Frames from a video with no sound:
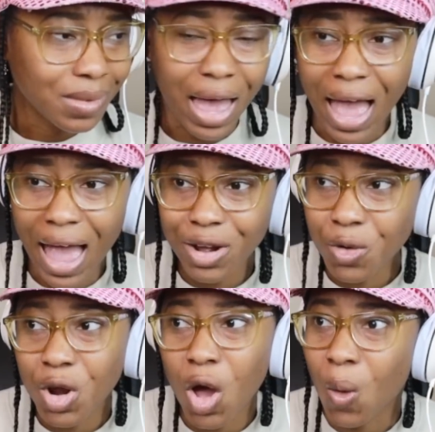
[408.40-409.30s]
I
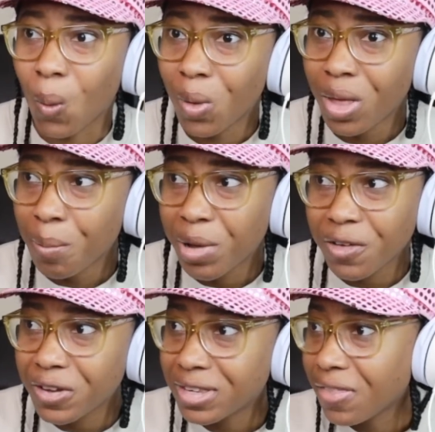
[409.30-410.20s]
don't know. But
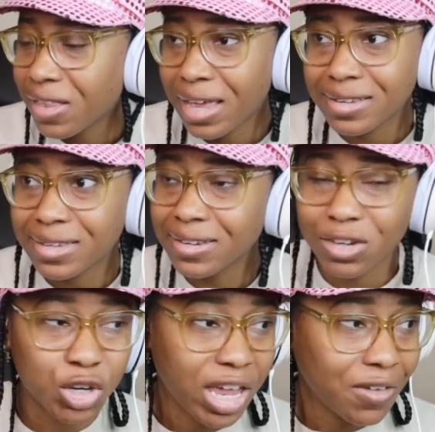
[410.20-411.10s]
if it's anything like
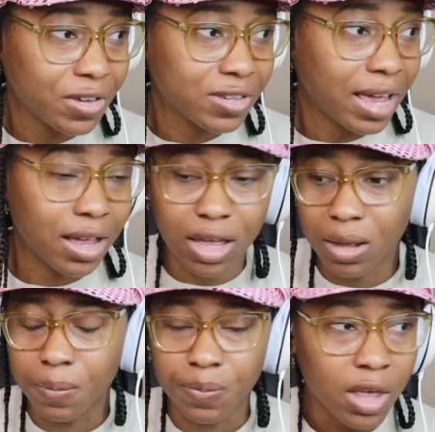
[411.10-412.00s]
SZA, she gave us
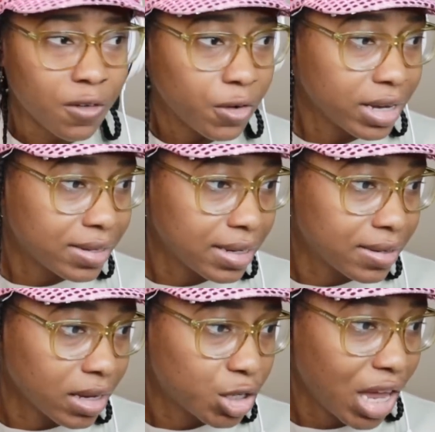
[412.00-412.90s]
um freaking
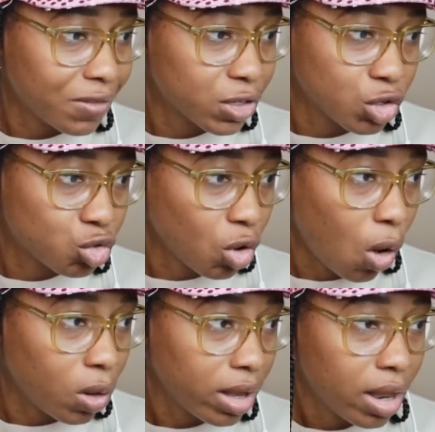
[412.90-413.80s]
SZA. She gave us
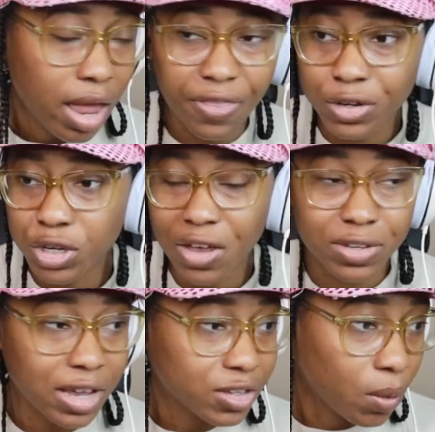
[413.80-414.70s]
control and then she gave
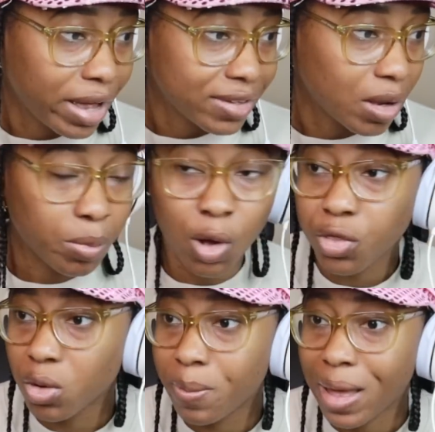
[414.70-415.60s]
us SOS and both
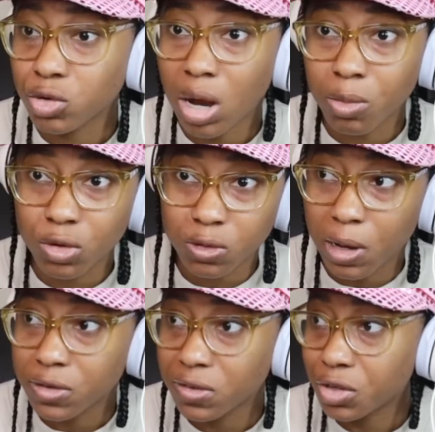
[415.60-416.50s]
are about trauma
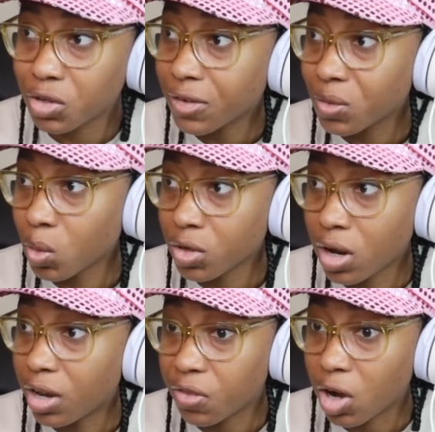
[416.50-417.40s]
responses that she hasn't worked
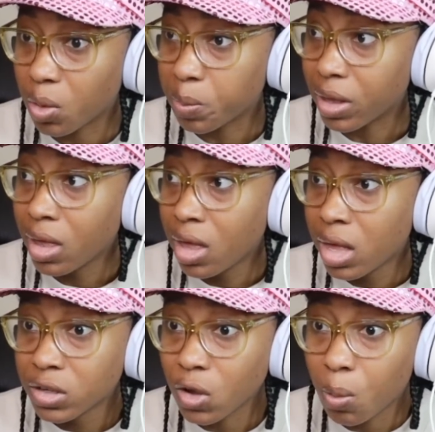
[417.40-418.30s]
on in therapy.
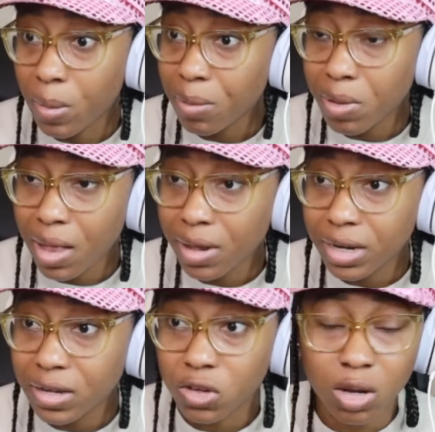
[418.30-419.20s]
So maybe
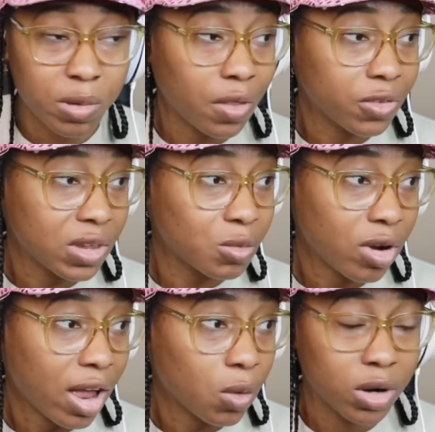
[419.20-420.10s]
Melanie is going to be on the same
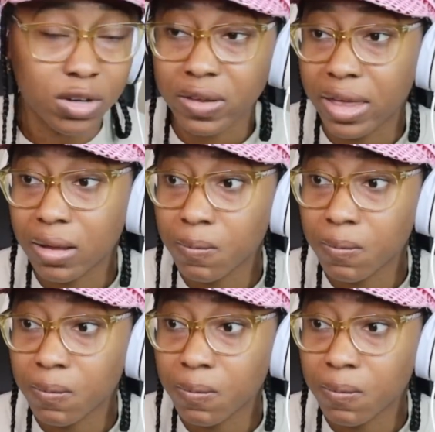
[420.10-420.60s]
track where it's like